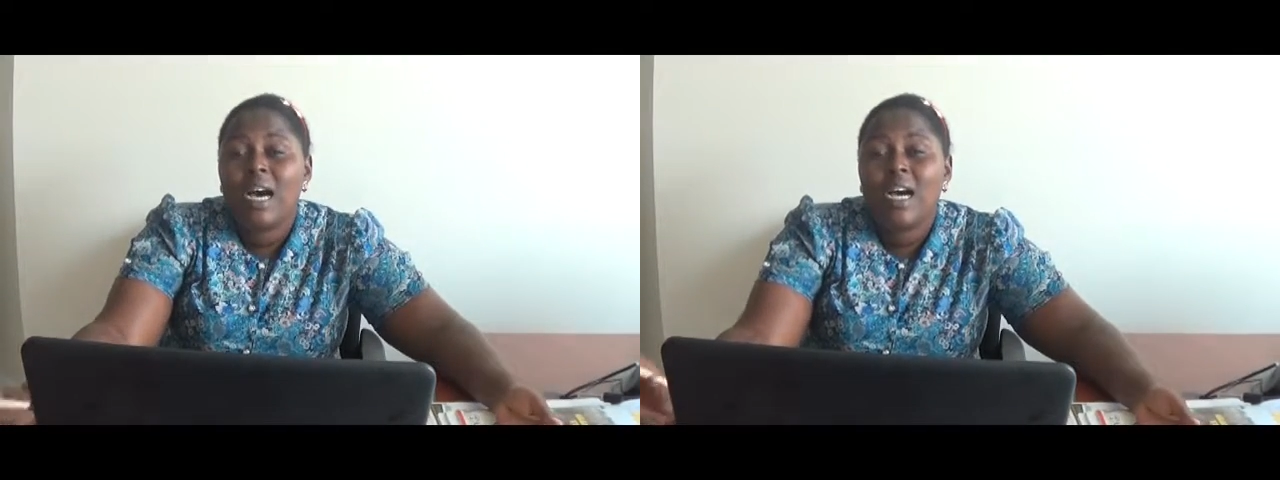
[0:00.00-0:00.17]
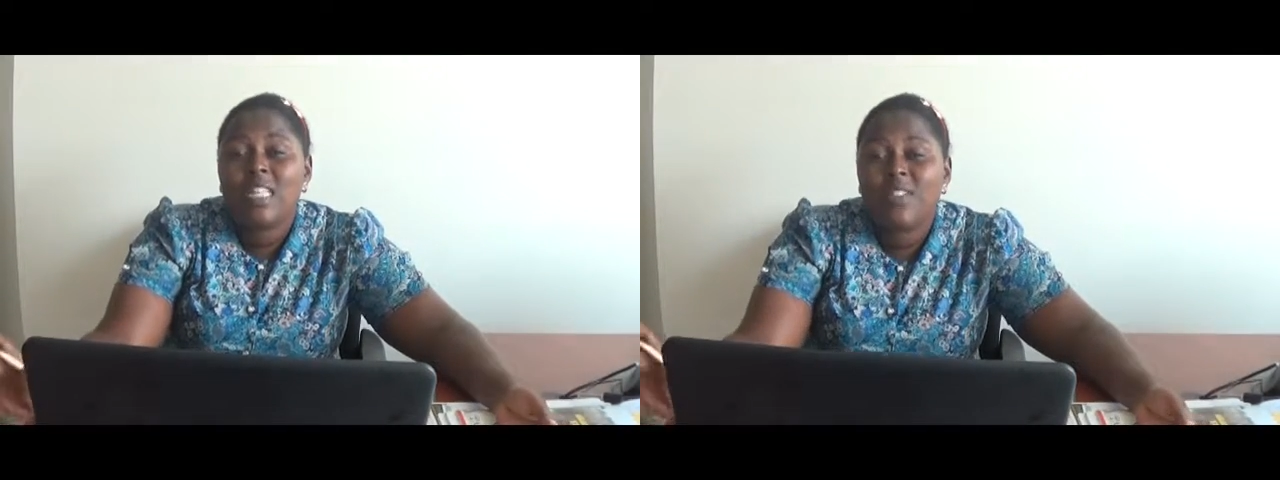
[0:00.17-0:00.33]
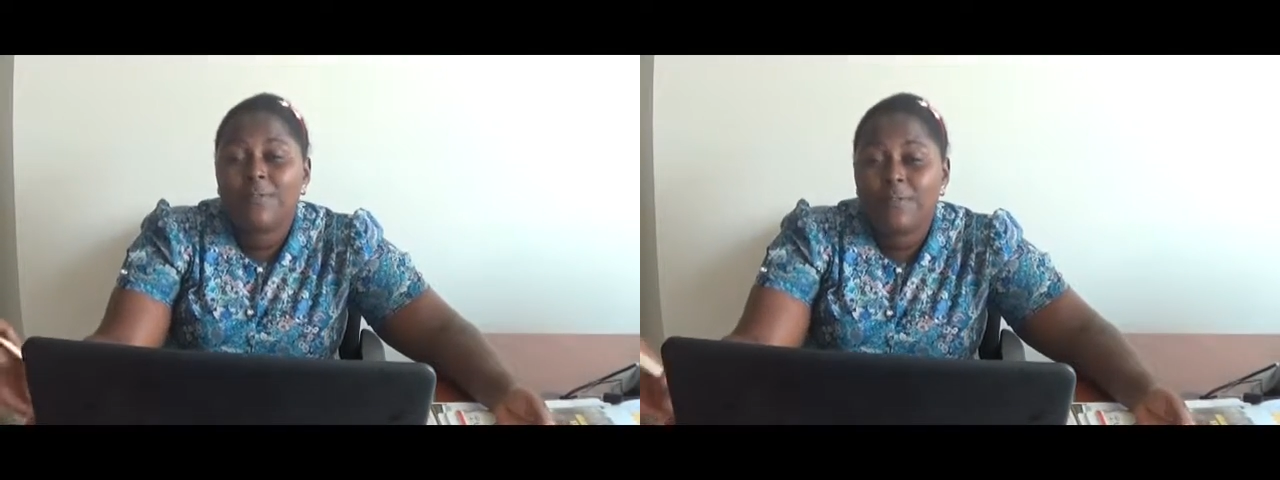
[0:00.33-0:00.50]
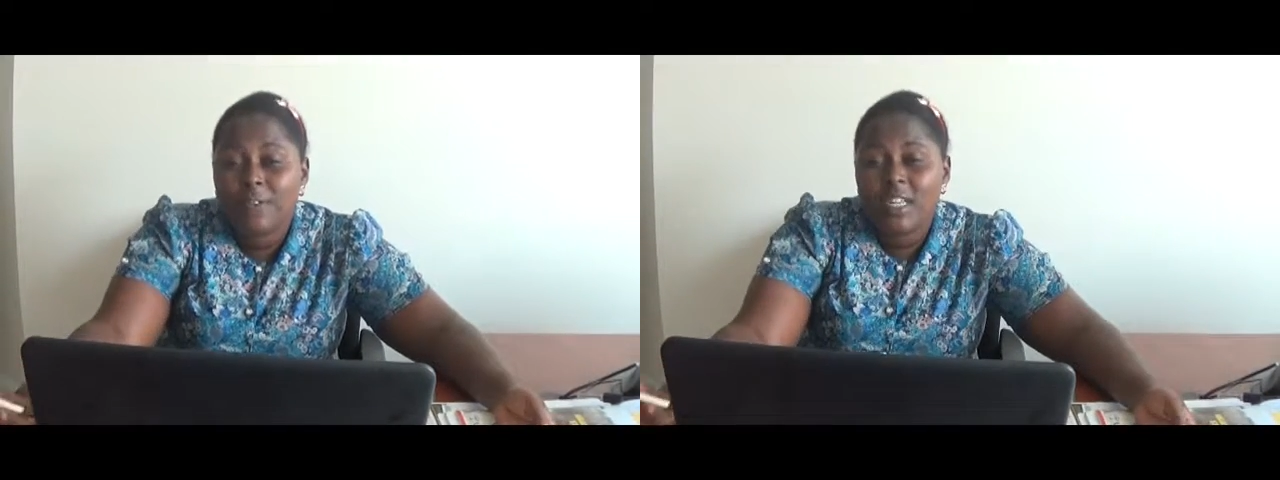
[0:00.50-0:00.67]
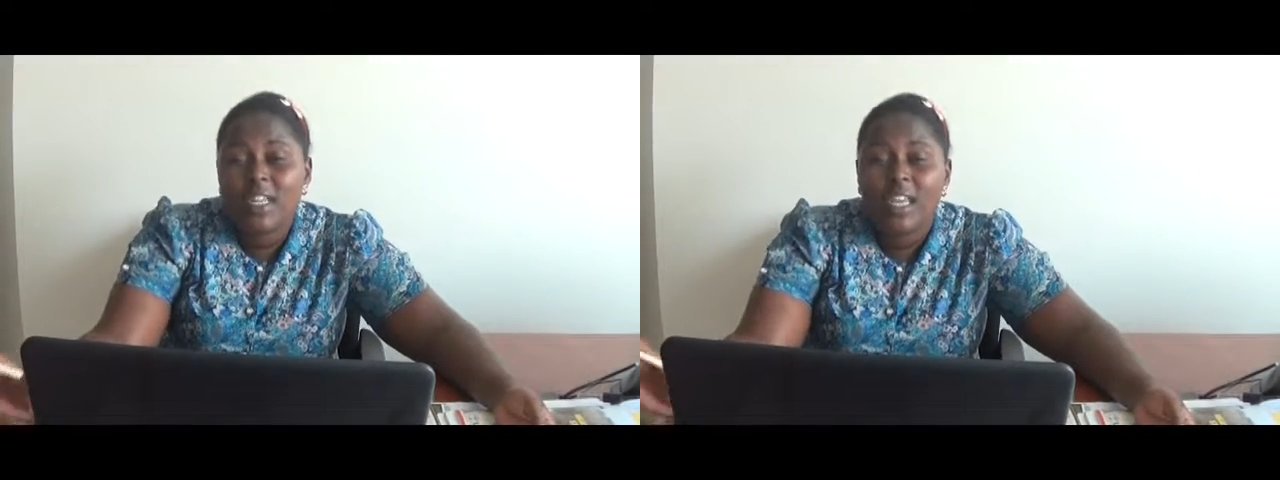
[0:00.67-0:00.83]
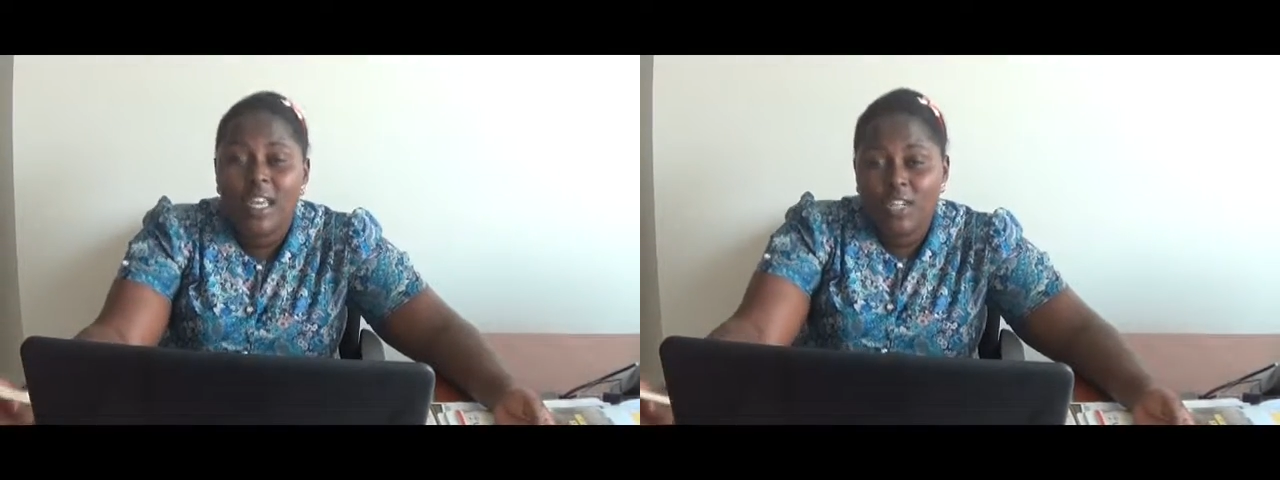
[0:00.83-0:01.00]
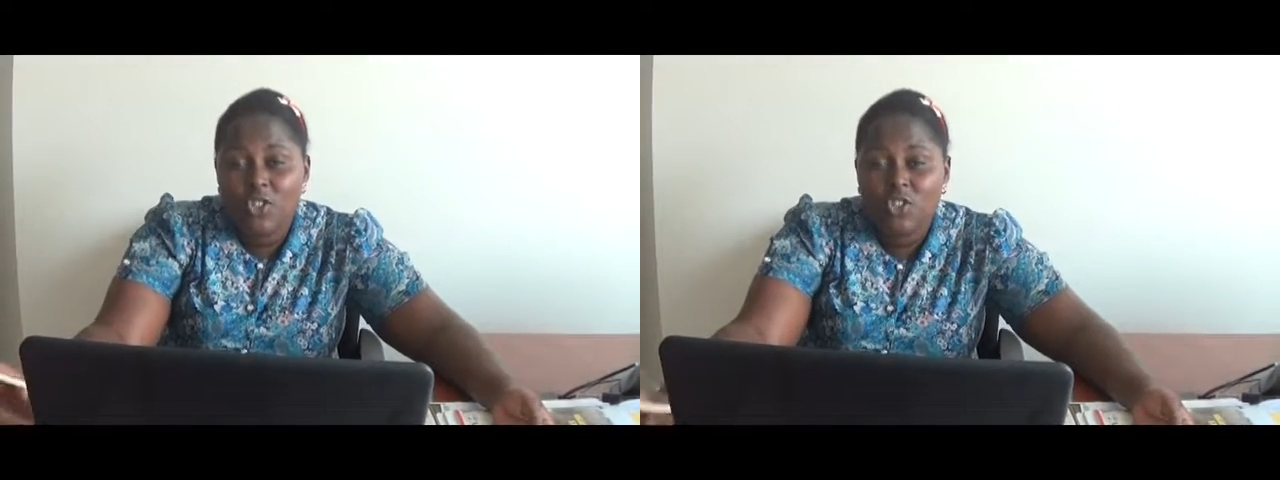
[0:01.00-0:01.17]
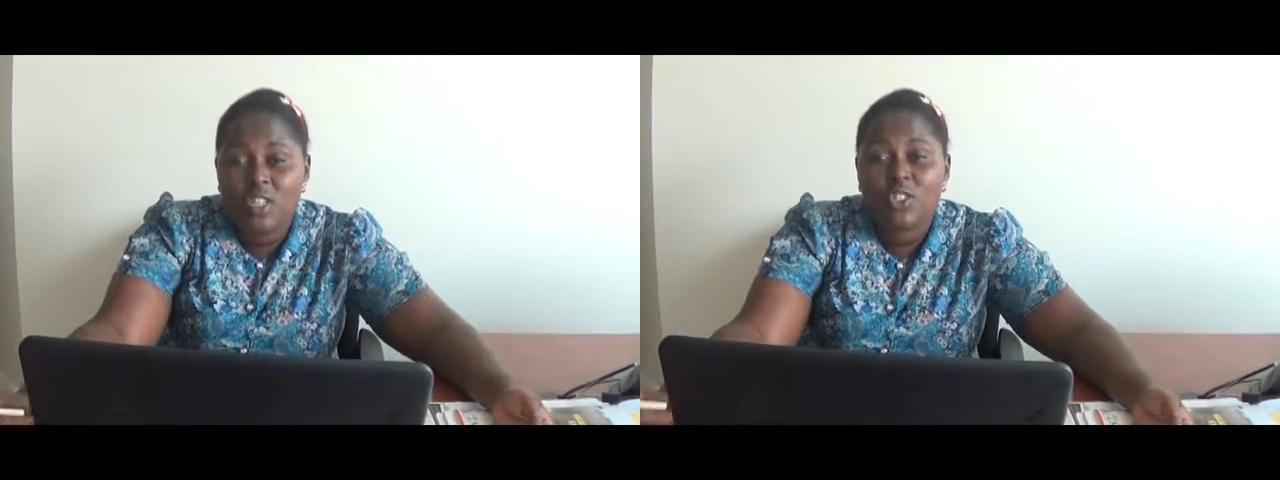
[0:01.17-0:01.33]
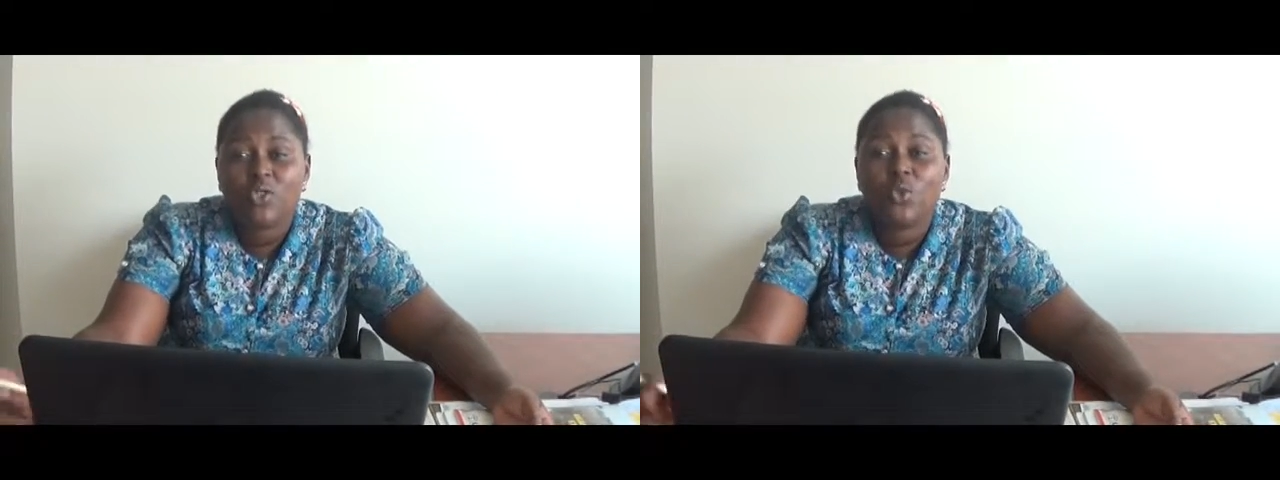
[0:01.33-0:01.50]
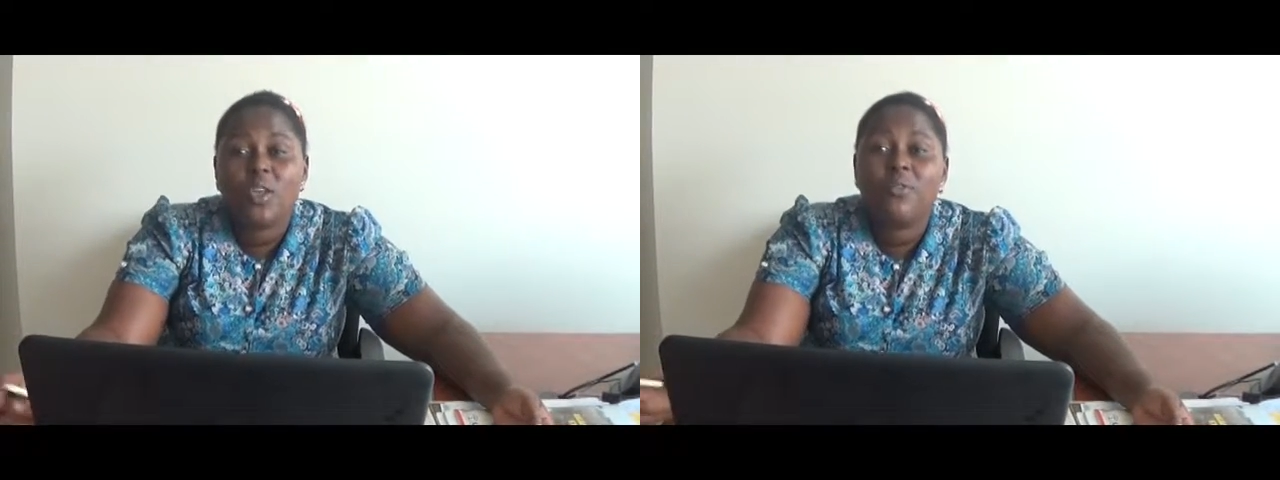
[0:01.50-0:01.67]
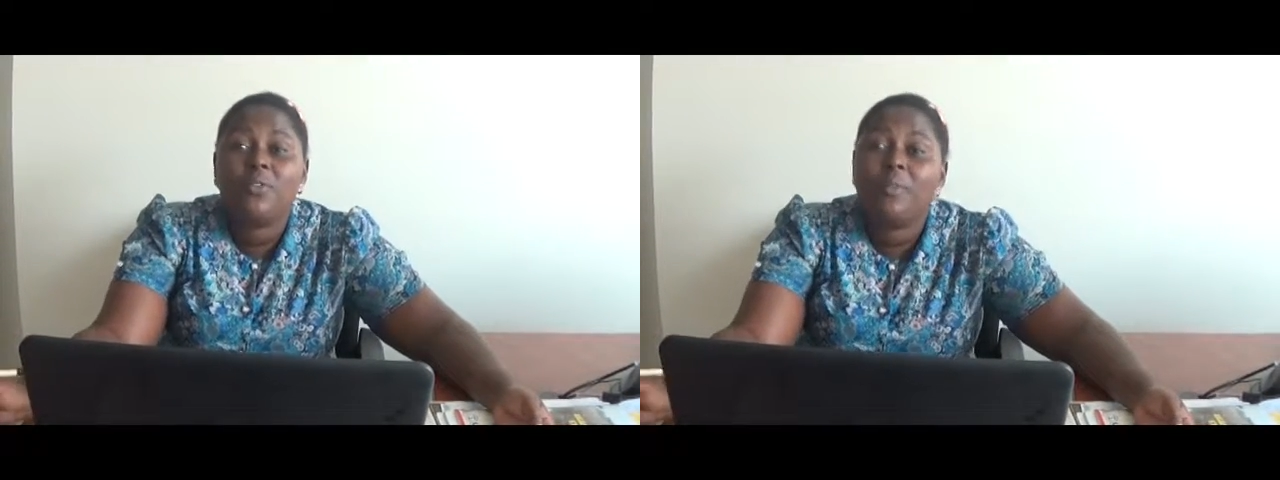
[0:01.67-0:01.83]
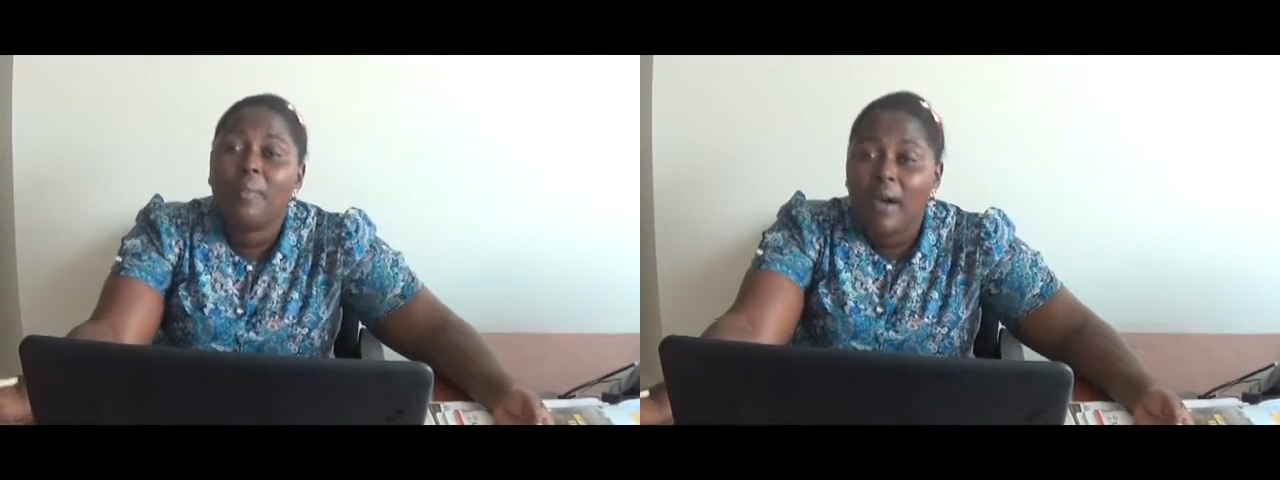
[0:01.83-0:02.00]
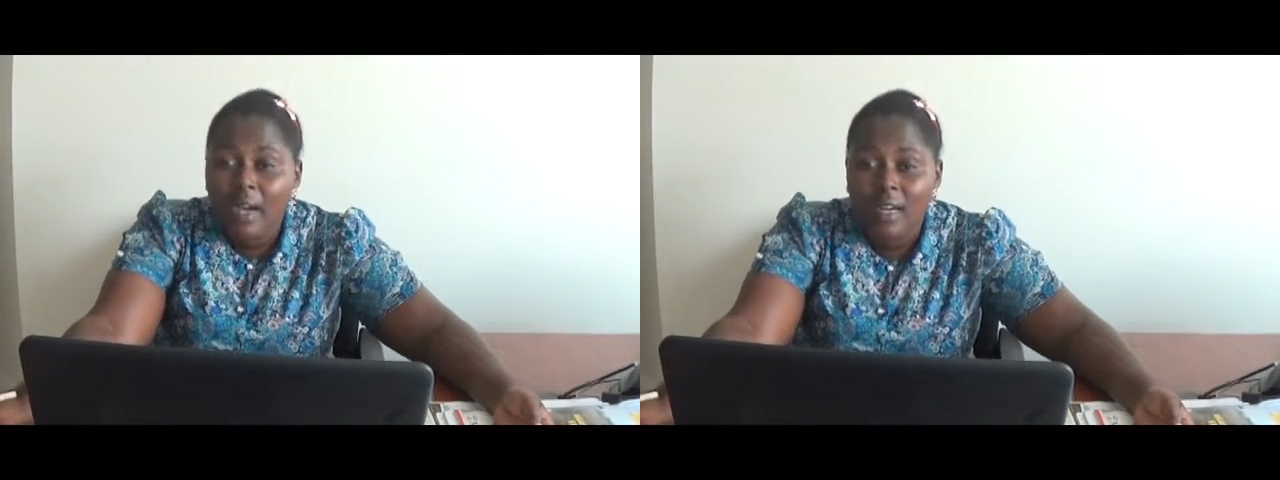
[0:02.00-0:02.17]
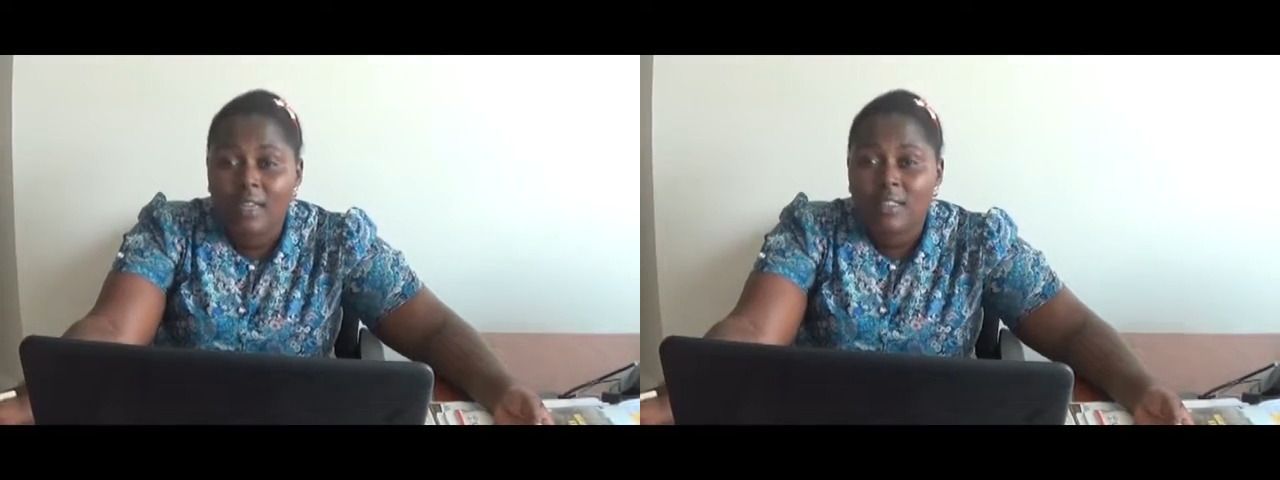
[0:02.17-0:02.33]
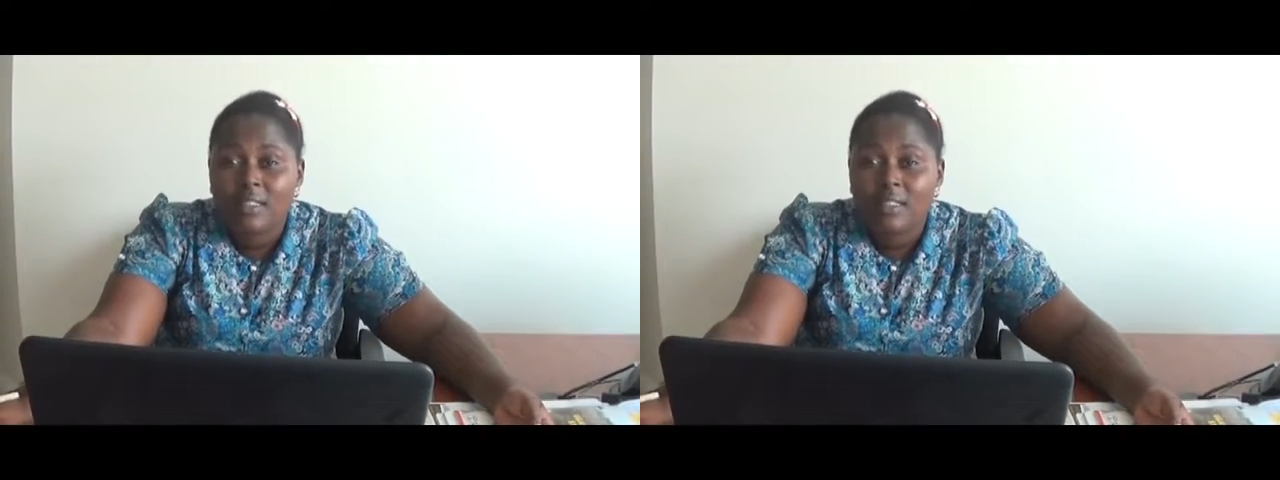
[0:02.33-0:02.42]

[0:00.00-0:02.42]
has free entrance to every park.